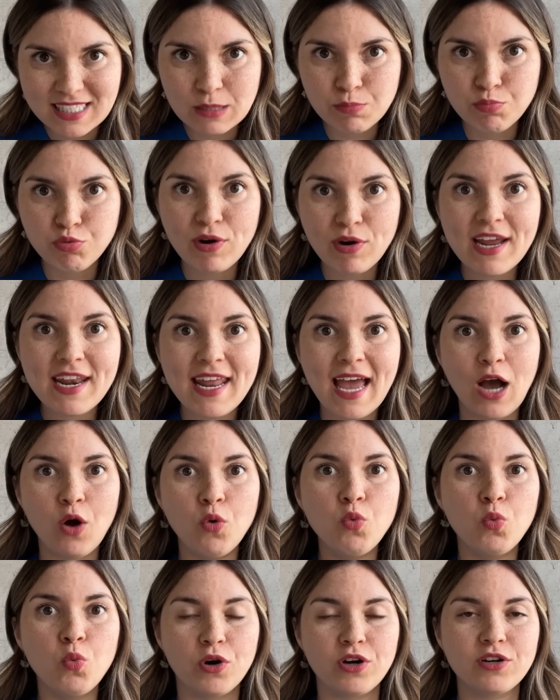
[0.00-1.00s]
spread
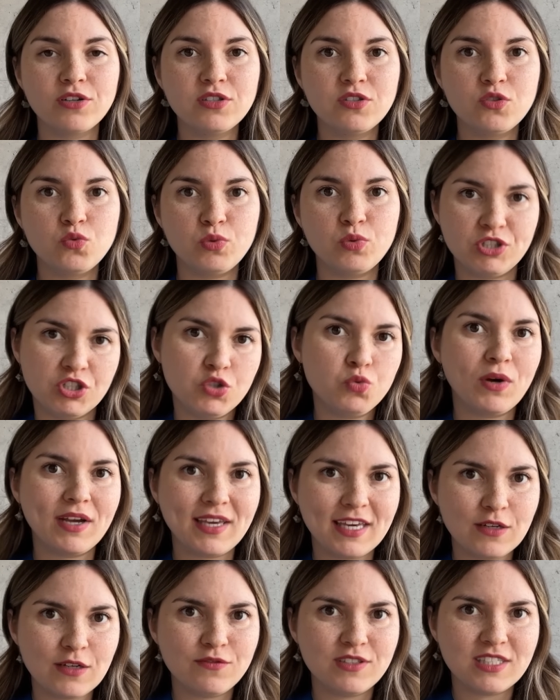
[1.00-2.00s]
outwards, which is
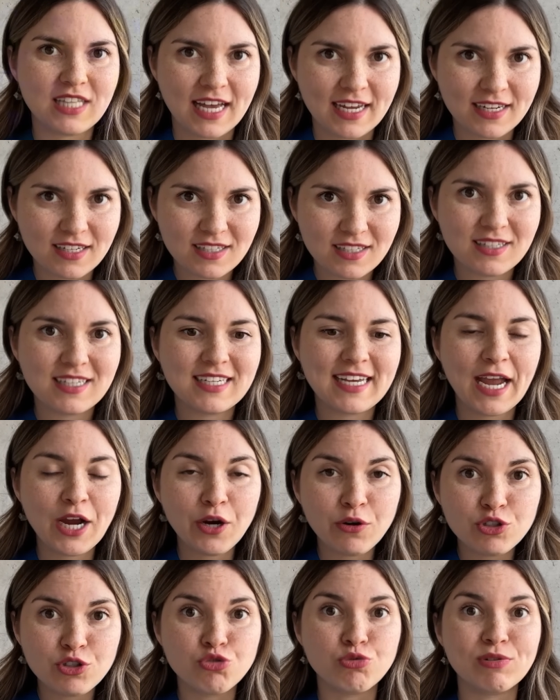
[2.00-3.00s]
what gives that
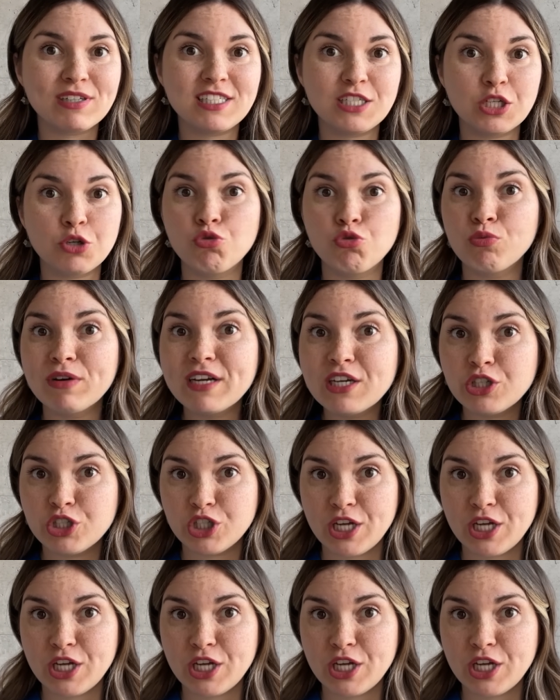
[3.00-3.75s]
characteristic ring